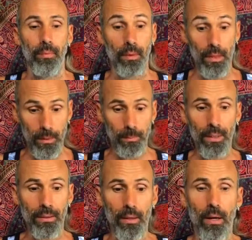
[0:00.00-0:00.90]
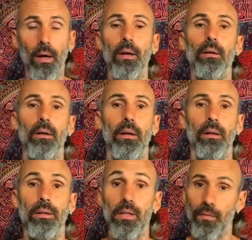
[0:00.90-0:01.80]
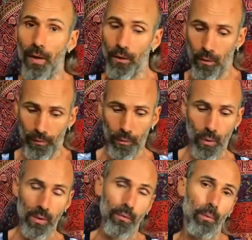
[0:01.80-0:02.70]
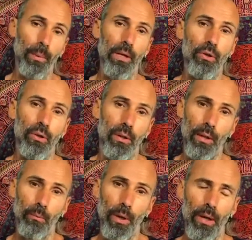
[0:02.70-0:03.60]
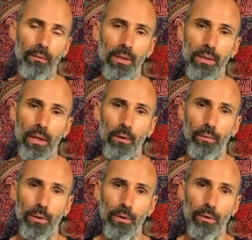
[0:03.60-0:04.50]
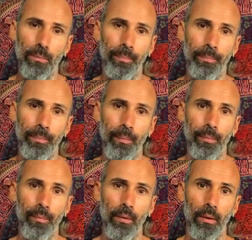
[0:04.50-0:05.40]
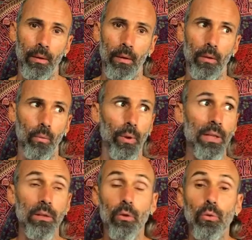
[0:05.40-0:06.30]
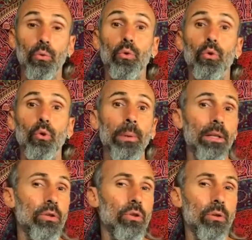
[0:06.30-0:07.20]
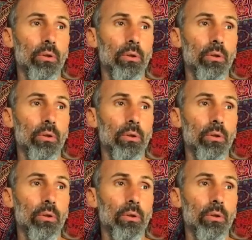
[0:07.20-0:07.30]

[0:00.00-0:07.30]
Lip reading: this fire of transformation that we have inside of us? When too much